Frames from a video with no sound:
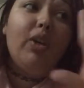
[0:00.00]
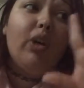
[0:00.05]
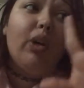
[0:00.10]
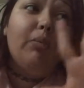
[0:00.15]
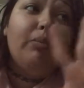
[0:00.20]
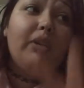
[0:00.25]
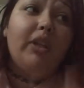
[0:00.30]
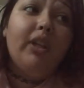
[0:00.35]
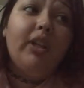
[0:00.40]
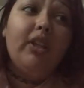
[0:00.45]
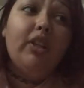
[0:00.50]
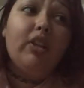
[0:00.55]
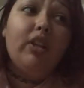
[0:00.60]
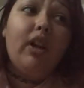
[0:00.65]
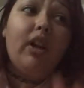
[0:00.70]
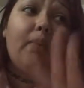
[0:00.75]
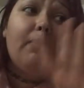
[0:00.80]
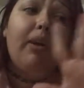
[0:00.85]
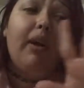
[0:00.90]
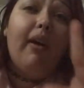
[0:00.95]
or put it in the
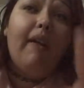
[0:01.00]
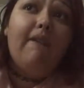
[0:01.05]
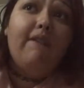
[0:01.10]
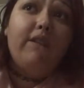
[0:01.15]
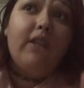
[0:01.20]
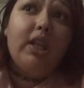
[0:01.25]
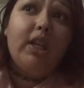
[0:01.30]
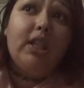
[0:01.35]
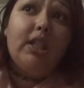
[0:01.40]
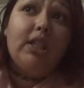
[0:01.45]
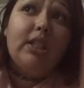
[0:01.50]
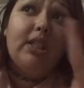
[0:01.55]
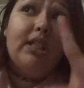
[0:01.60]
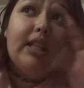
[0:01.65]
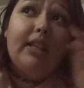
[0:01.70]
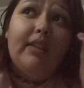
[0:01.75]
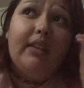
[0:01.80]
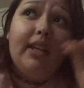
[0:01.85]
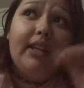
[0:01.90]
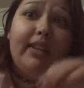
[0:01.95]
crock pot first
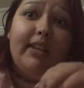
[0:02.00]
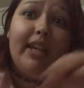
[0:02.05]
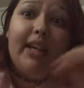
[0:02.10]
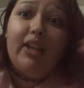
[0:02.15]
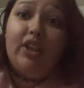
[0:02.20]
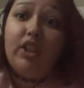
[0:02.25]
and let that